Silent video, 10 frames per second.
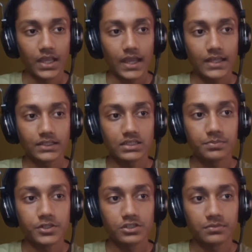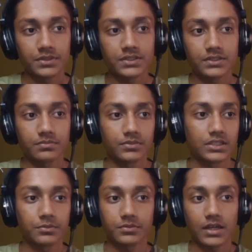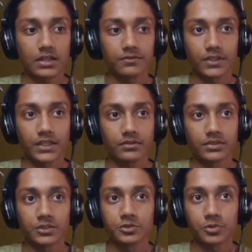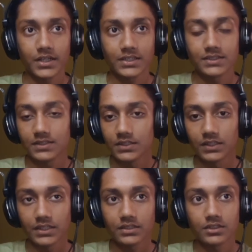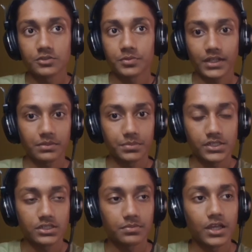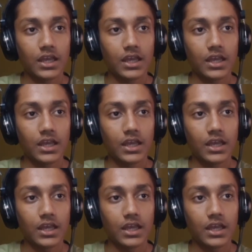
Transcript: And this bishop is some kind of like the dragon Sicilian, the dragon bishop,